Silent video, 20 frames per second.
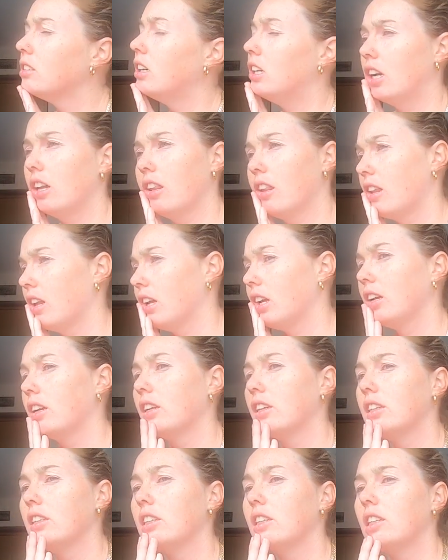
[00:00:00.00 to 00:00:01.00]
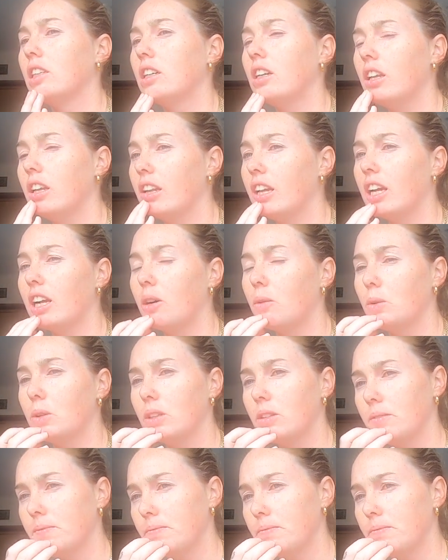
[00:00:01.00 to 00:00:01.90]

I don't think I would.